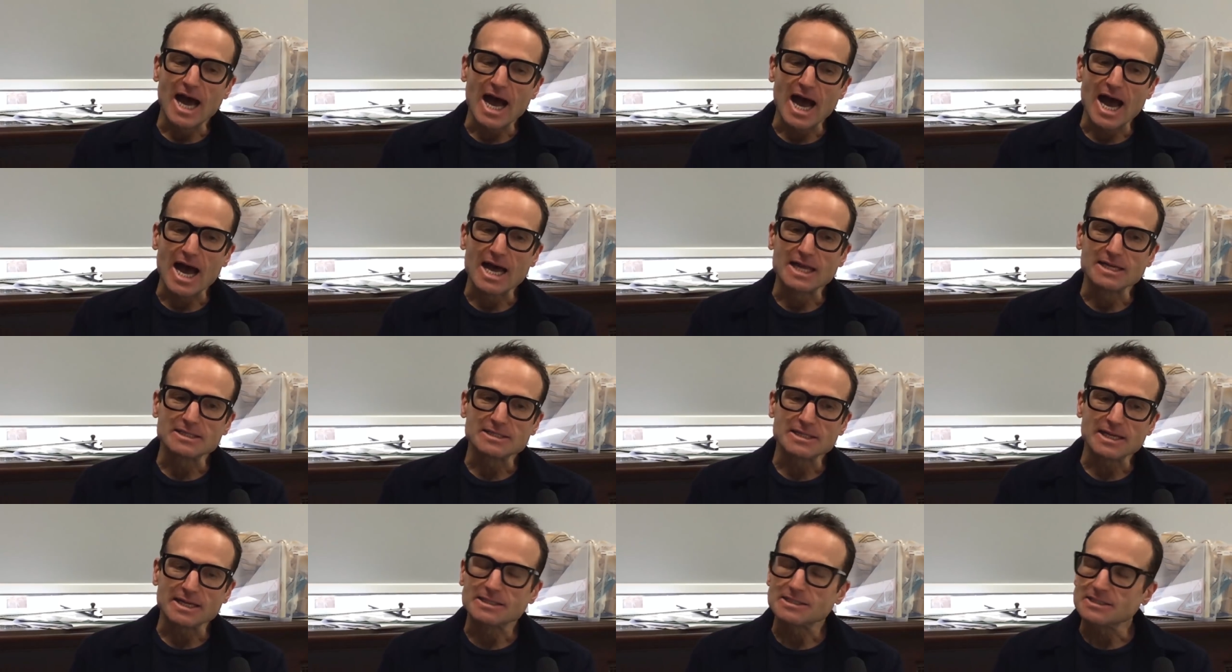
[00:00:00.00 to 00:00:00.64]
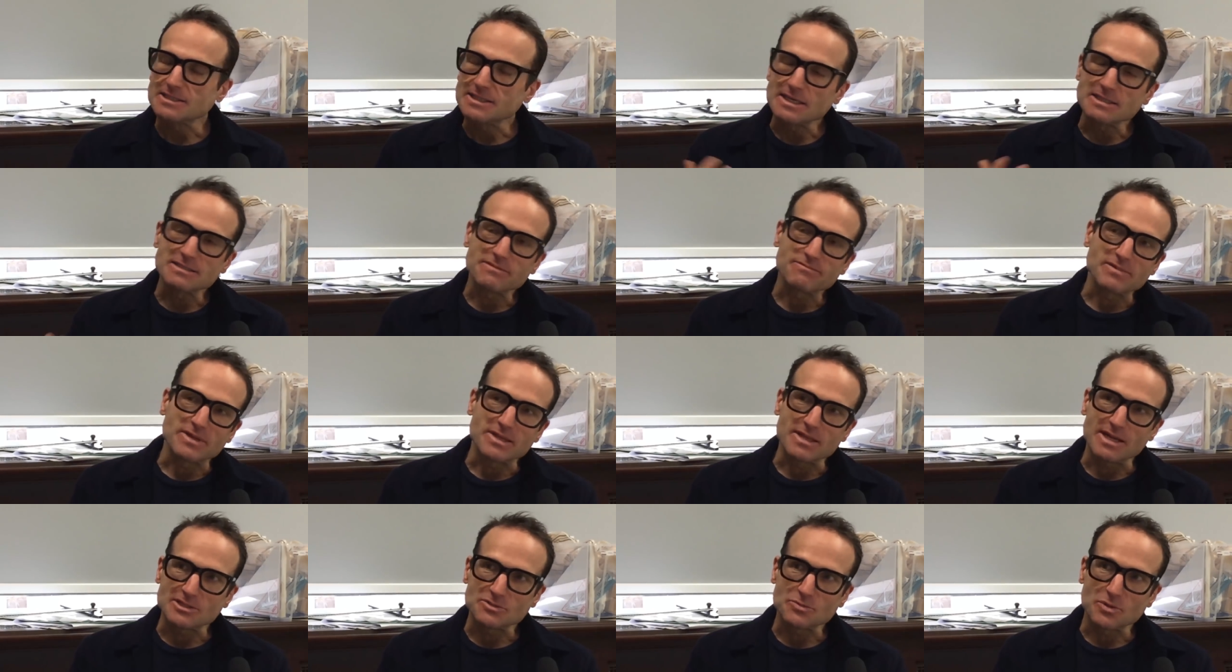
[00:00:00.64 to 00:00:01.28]
And
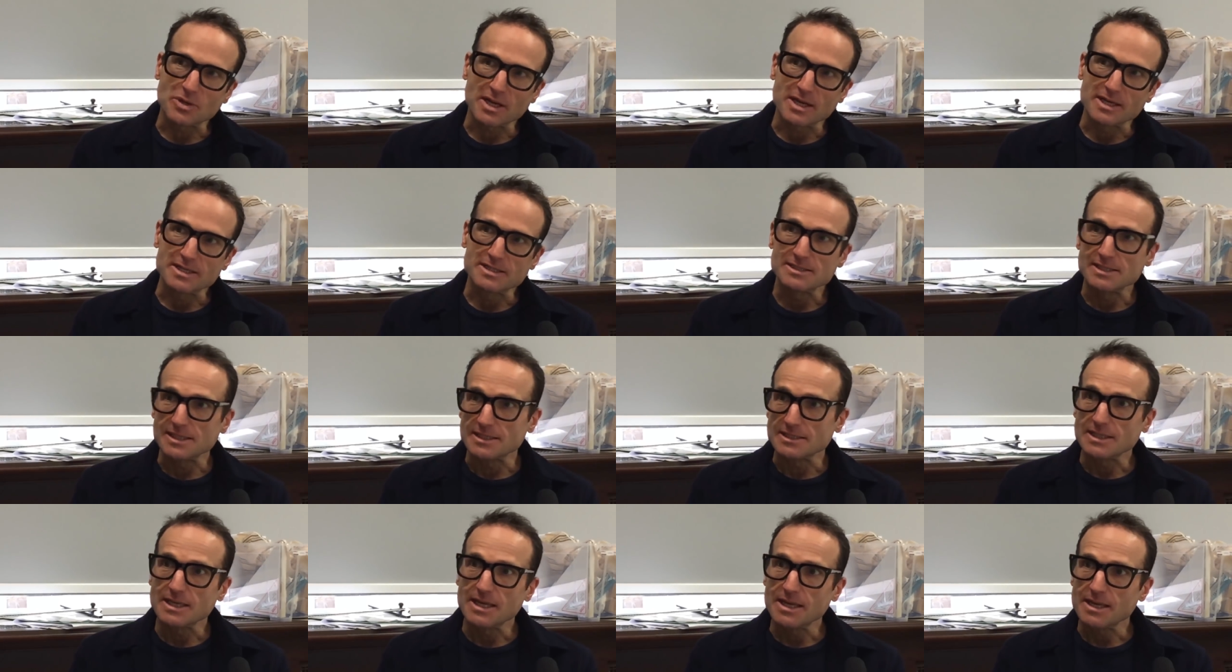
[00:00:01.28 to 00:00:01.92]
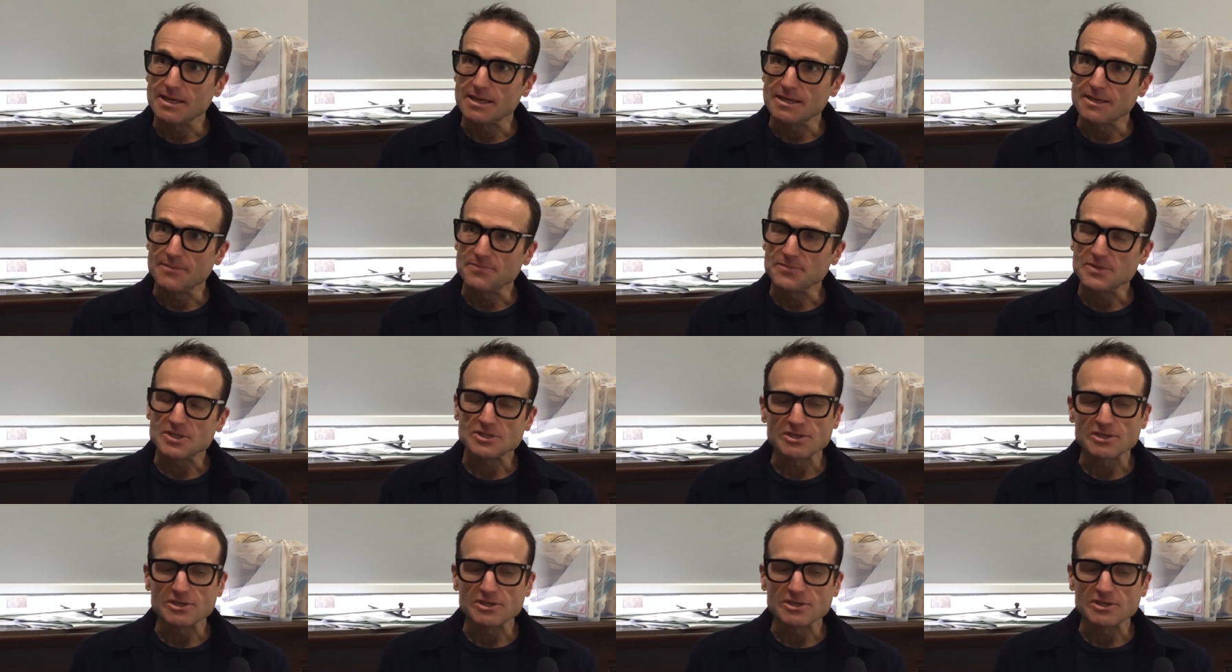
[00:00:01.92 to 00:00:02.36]
instinctively, that's what I did here.